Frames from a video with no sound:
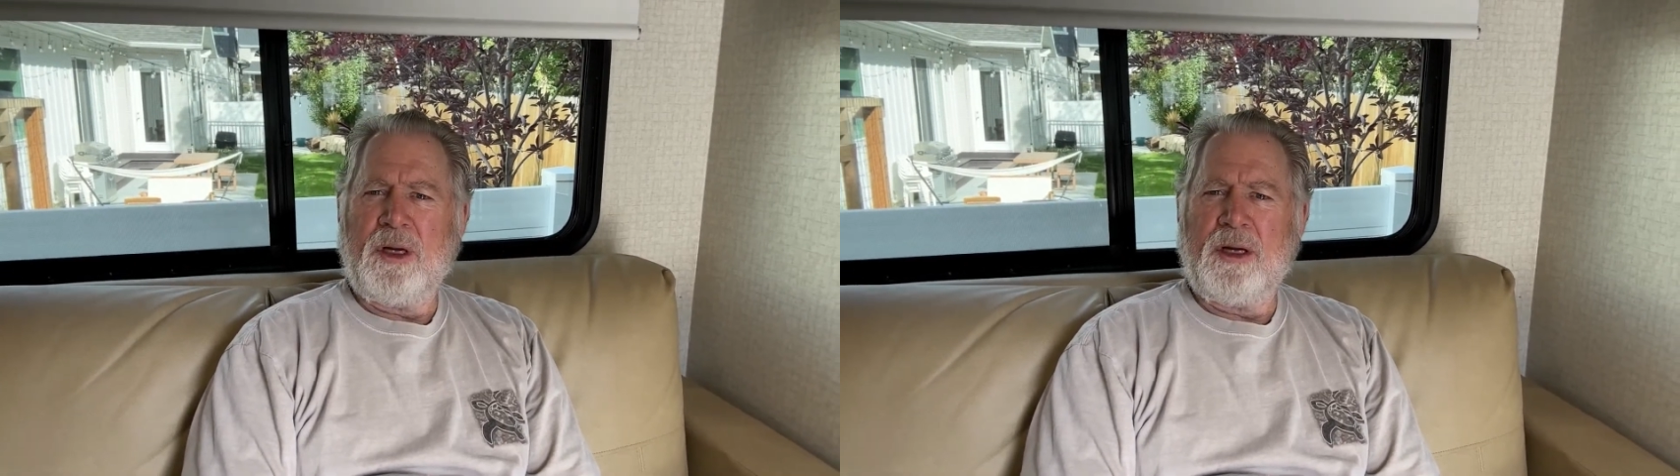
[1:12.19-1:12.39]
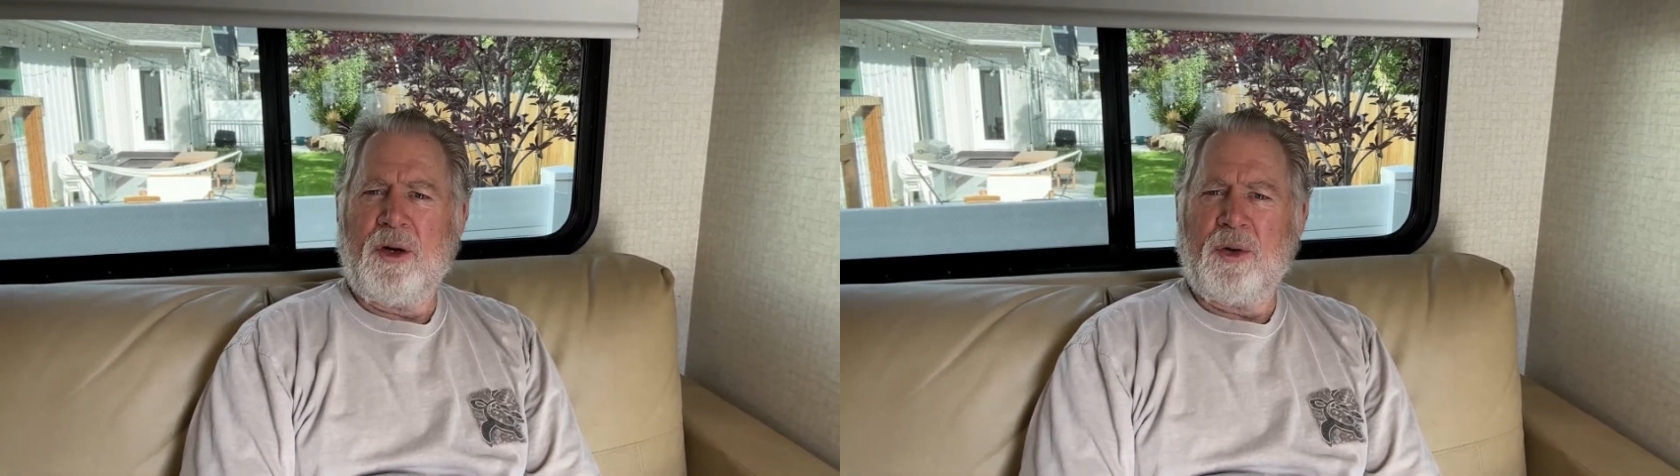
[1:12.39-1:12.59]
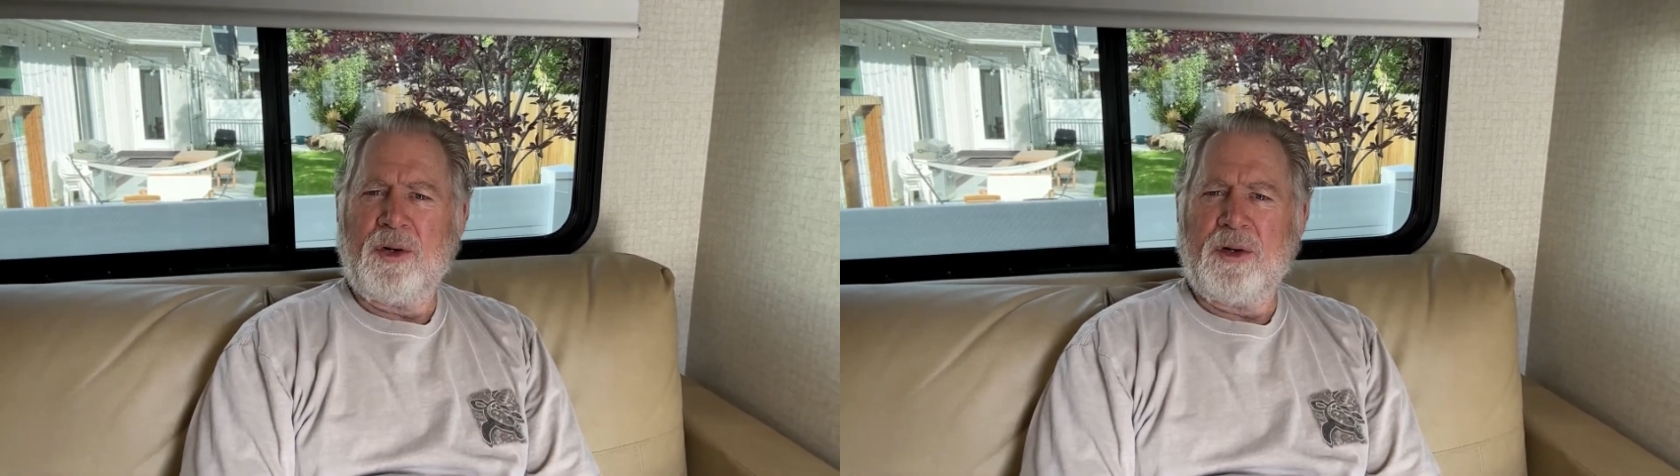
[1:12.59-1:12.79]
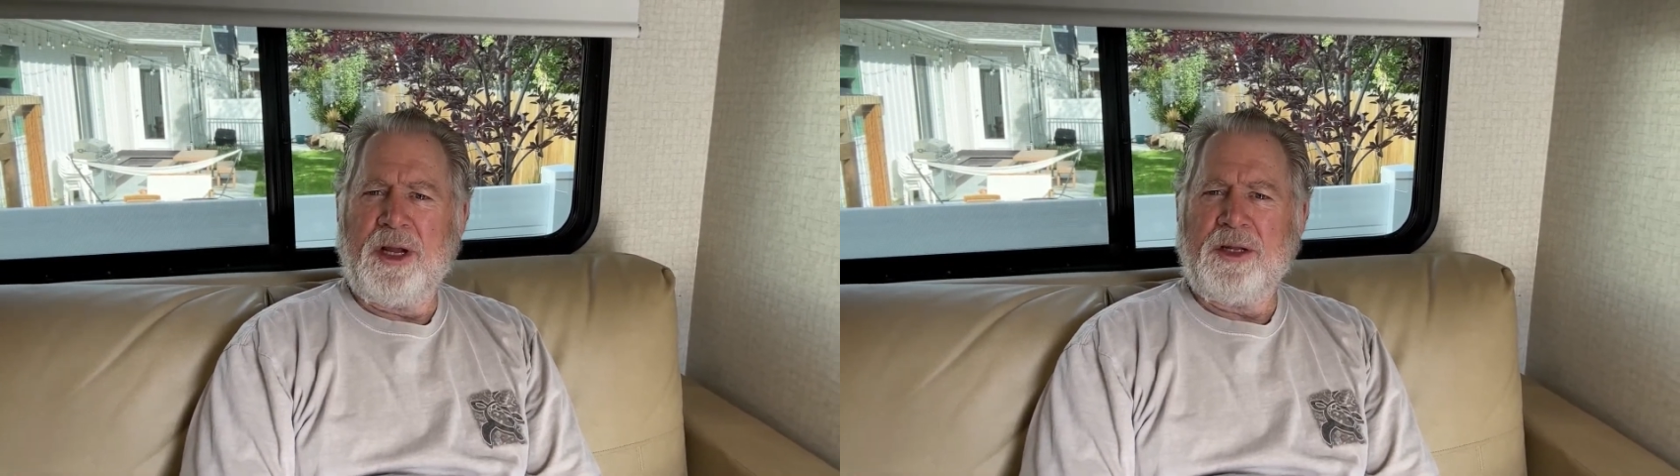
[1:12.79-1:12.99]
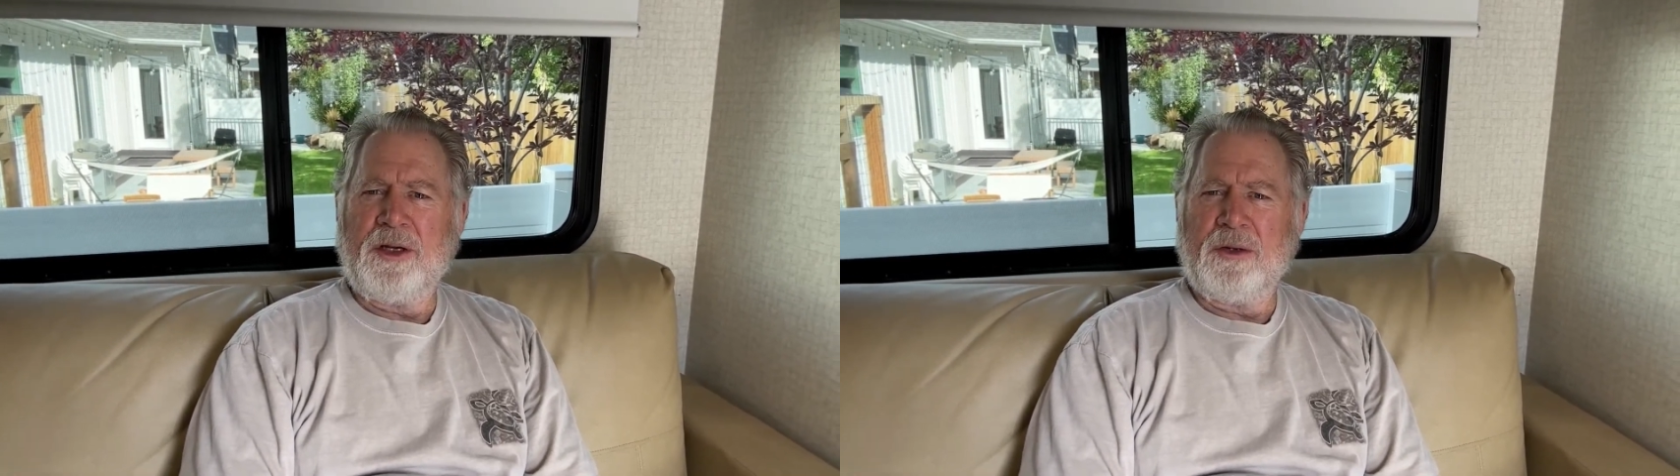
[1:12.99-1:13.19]
owner
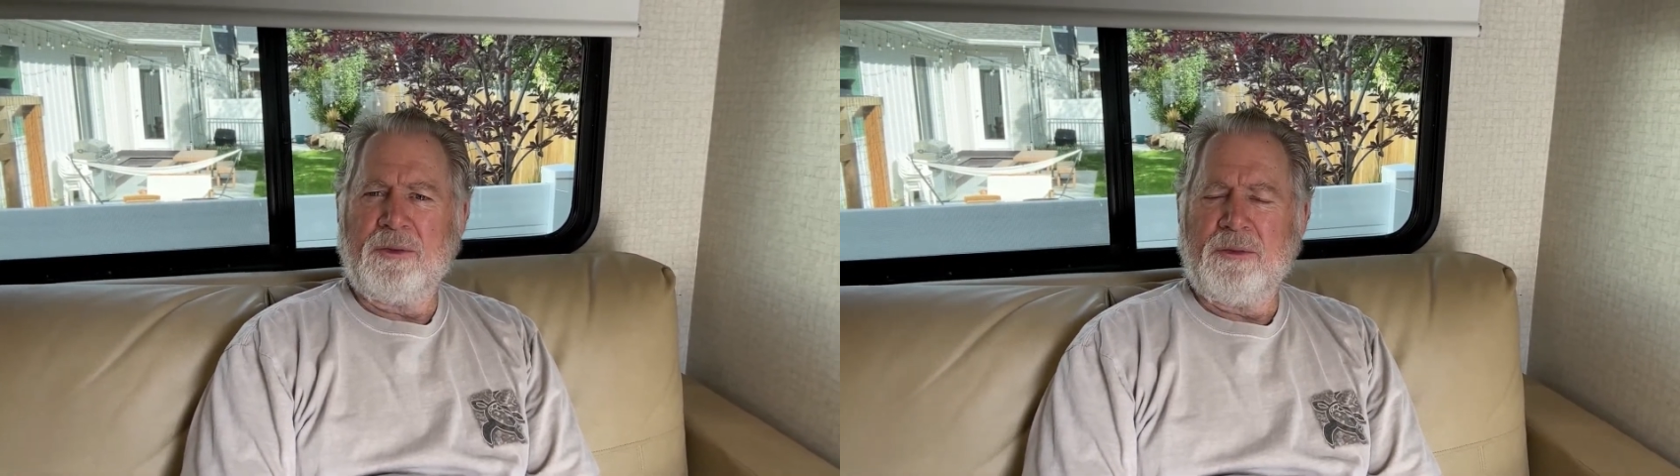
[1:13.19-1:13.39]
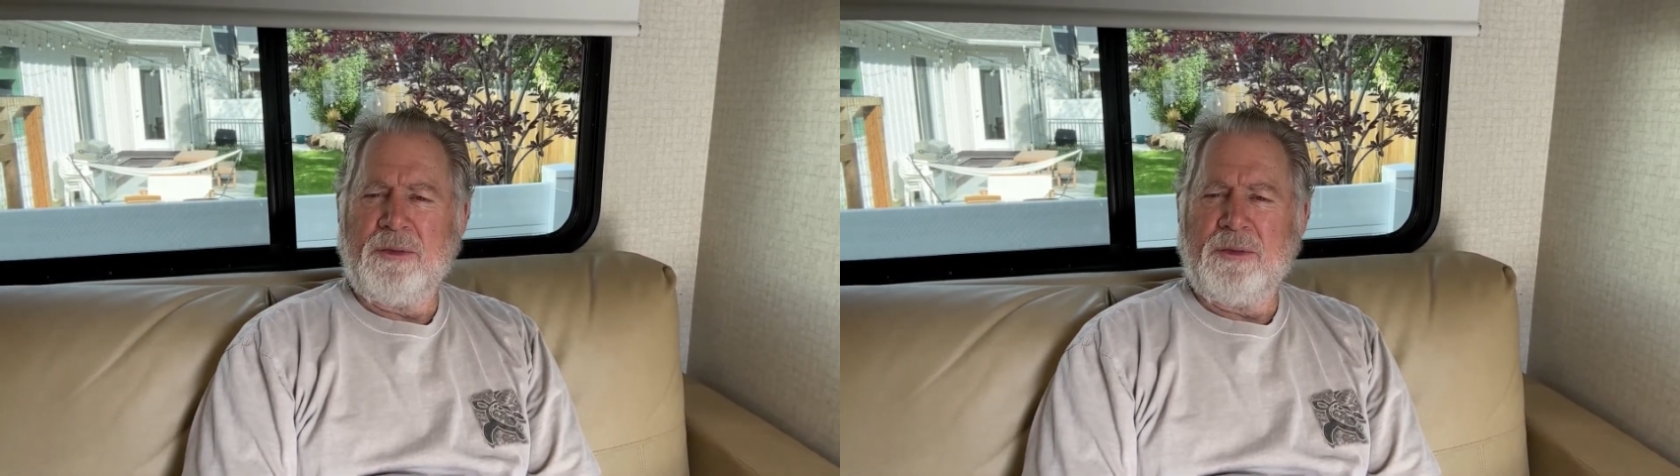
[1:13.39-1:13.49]
and you're